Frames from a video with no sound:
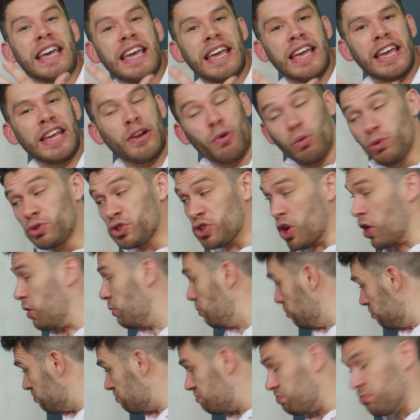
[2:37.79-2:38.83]
It
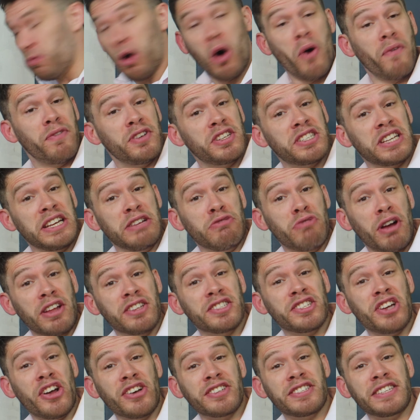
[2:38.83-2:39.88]
also obviously
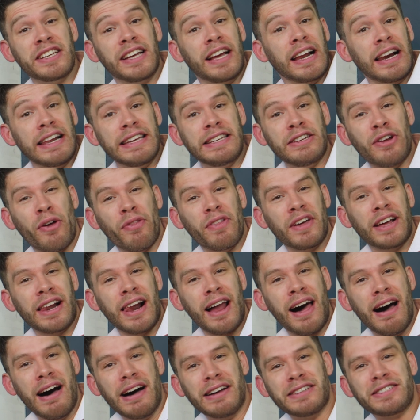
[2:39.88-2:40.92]
runs nice and clean on the
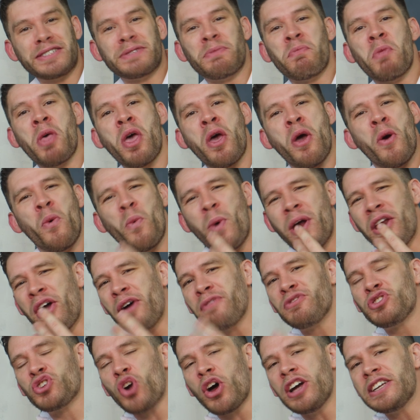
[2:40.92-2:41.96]
glass. When
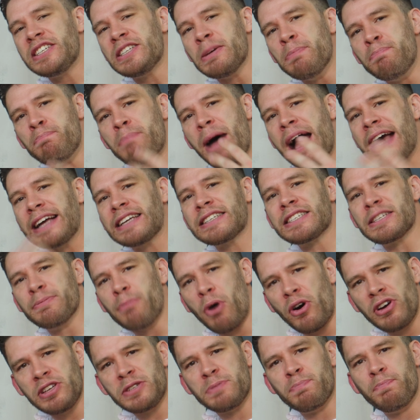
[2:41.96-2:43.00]
I've tried to
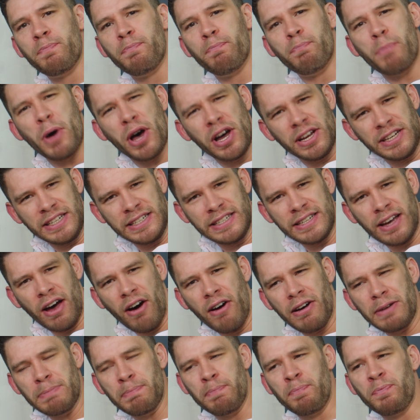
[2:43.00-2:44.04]
maximise burn
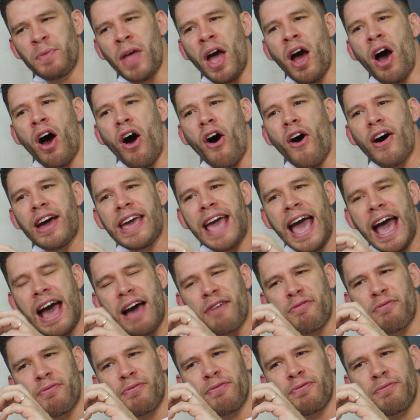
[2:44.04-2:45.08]
time, I
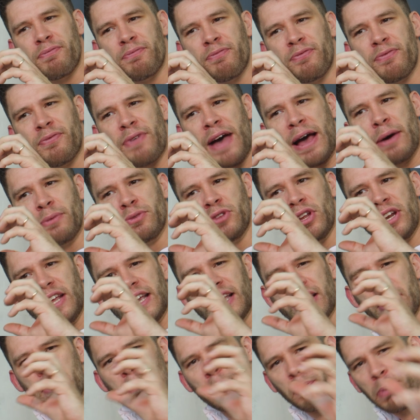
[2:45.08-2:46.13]
have found that
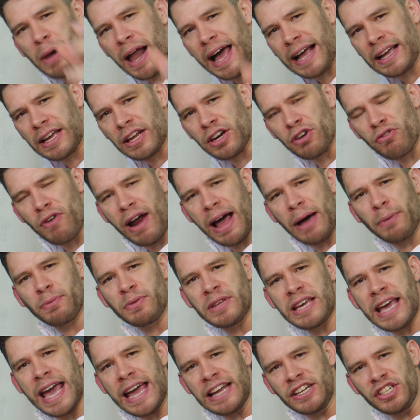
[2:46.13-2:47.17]
it can blacken around
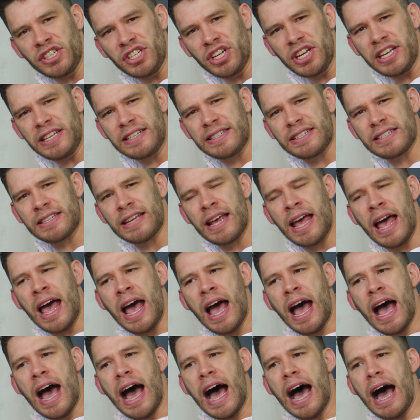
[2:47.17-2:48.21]
the edges,
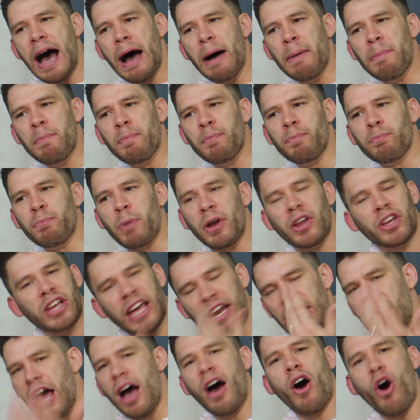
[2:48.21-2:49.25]
but I
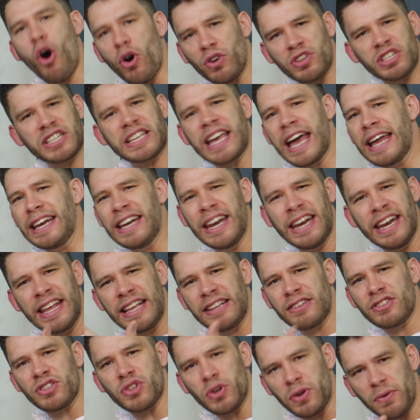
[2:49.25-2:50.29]
get it hot again and
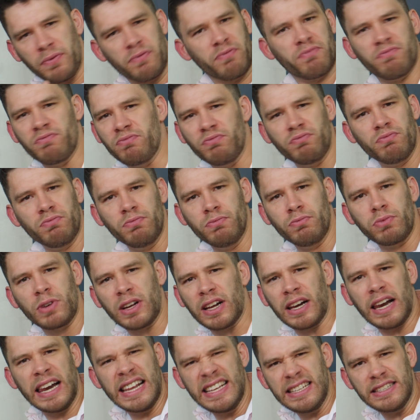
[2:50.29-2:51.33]
it sort of
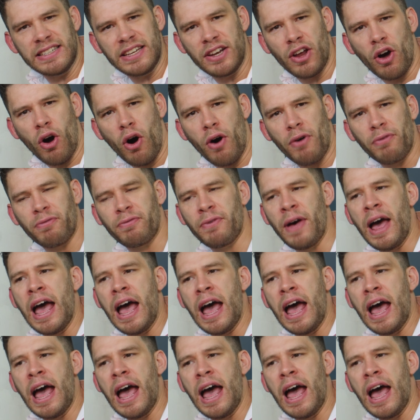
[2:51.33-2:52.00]
cleans it off.